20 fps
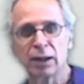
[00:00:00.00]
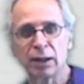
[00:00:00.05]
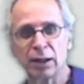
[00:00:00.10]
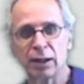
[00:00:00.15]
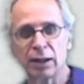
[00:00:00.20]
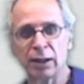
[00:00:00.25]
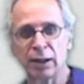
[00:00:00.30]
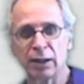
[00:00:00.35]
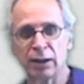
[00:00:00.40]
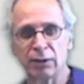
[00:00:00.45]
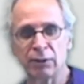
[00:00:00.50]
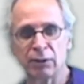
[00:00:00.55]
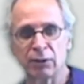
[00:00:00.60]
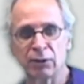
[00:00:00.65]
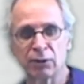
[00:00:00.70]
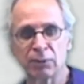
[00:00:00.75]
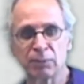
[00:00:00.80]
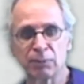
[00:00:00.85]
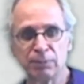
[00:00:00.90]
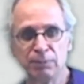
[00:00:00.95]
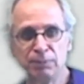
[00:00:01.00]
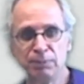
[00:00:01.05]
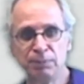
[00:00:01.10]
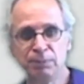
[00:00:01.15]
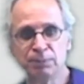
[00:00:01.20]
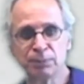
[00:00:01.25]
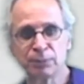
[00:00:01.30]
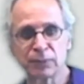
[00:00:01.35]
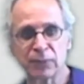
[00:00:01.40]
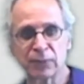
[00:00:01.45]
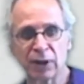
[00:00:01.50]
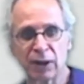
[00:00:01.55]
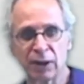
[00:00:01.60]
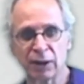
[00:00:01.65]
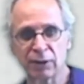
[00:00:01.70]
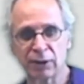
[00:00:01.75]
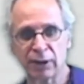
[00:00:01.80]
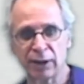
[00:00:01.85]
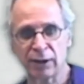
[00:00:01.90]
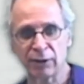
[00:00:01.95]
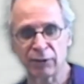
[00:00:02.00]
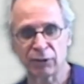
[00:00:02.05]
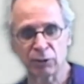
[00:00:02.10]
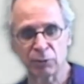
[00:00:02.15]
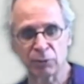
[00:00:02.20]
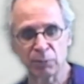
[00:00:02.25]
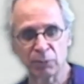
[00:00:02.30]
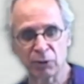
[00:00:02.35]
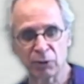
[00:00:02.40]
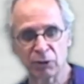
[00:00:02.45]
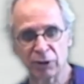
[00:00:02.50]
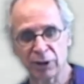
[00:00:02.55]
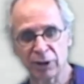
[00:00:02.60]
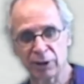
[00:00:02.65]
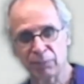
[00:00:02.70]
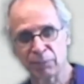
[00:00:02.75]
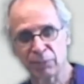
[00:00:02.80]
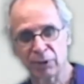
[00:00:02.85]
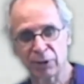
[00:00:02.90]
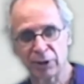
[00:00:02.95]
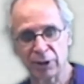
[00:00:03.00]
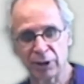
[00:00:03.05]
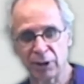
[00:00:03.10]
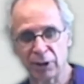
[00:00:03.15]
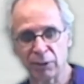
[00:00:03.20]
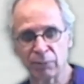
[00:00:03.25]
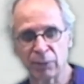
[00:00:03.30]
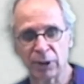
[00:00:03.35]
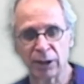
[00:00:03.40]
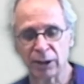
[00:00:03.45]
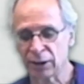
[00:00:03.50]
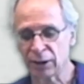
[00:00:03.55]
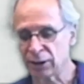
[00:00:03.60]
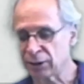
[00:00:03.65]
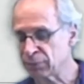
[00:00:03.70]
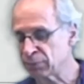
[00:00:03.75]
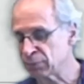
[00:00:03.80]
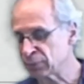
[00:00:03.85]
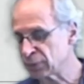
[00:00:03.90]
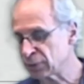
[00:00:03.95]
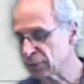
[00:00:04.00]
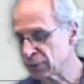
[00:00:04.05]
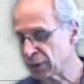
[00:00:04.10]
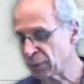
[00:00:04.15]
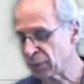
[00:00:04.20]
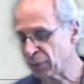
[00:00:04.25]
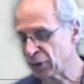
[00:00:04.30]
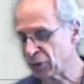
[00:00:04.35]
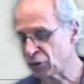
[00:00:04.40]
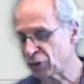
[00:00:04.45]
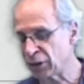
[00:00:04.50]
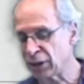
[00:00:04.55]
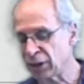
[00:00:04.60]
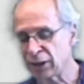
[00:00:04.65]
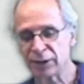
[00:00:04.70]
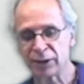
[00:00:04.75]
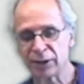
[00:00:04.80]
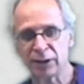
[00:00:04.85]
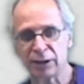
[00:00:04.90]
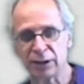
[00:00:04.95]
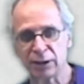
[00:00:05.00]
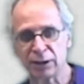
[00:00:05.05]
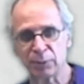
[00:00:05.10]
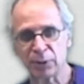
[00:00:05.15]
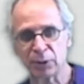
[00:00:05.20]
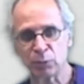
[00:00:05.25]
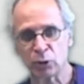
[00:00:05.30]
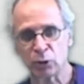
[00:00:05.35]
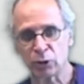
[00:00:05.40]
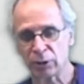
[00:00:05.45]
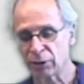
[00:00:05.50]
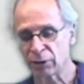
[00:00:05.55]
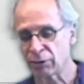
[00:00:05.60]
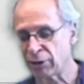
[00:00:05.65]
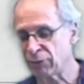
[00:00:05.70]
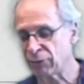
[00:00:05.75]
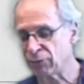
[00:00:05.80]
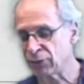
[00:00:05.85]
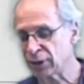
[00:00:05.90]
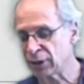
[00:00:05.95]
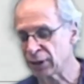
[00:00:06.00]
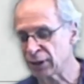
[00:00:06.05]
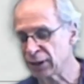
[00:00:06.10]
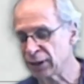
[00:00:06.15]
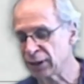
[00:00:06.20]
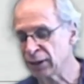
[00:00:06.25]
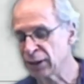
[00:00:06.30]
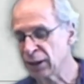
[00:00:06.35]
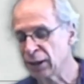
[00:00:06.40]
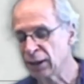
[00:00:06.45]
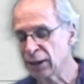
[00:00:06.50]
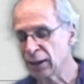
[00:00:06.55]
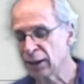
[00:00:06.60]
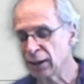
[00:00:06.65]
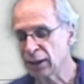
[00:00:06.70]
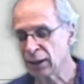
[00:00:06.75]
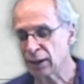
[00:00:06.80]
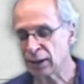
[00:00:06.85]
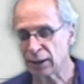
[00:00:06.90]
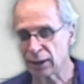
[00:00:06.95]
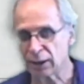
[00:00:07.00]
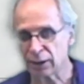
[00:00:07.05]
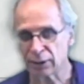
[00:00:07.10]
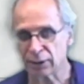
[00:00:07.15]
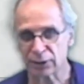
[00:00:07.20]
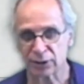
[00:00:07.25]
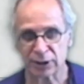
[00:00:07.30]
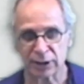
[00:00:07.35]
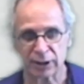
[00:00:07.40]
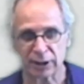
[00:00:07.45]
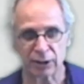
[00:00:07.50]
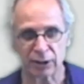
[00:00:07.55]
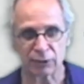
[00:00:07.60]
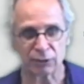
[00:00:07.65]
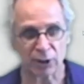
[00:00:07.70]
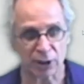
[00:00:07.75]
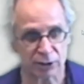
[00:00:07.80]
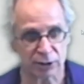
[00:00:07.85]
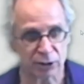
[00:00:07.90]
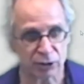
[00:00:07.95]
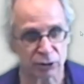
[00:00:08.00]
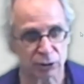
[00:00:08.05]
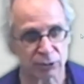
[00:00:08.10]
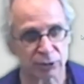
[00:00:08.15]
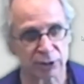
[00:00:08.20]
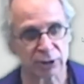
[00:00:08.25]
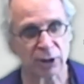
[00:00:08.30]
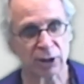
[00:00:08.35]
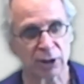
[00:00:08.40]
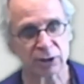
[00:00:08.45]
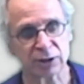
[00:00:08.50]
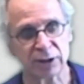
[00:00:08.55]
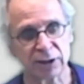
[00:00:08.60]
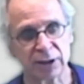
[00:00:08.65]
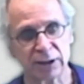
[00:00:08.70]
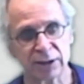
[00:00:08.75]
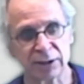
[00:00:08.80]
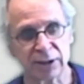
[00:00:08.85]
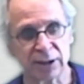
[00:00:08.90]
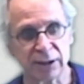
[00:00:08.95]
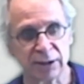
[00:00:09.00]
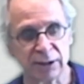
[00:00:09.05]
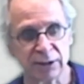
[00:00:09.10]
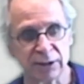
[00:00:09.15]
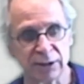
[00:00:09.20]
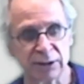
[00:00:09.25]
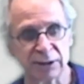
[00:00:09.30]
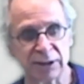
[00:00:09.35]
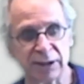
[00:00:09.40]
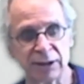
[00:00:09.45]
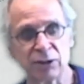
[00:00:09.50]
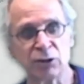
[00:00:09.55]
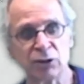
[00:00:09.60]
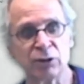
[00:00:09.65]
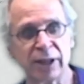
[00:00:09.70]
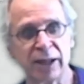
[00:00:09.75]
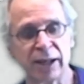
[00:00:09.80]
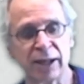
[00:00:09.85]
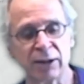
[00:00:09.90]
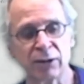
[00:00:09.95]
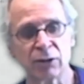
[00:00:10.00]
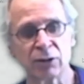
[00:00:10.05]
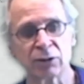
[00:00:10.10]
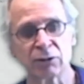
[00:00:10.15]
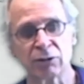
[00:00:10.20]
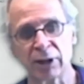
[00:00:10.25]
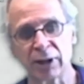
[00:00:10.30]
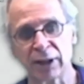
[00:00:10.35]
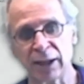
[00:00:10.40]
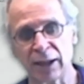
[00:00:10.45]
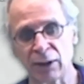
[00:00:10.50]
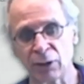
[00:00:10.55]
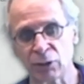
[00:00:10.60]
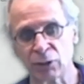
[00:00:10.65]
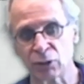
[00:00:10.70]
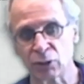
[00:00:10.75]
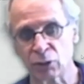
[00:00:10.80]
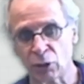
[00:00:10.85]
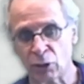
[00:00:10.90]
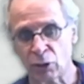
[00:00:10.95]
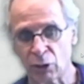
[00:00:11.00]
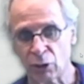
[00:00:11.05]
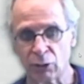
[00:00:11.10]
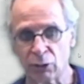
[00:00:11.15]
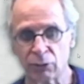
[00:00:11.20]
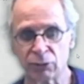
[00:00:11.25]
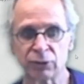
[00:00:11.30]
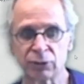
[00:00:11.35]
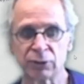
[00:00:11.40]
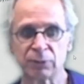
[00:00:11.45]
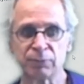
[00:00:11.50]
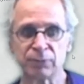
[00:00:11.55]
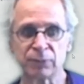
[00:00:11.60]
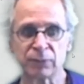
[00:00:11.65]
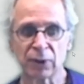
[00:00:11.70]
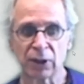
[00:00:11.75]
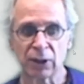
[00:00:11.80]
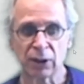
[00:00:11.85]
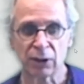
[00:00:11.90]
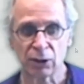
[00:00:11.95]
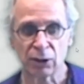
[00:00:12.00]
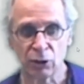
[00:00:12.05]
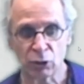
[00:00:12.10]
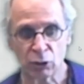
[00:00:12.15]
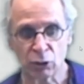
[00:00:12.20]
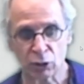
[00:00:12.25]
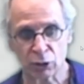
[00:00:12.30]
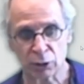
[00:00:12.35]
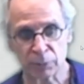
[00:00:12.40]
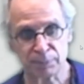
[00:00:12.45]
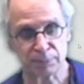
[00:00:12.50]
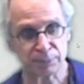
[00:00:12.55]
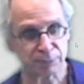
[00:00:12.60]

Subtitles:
And it tells you the dimensionality a little bit more graphically. The advantage of a DOS dataset is that you cannot run out of your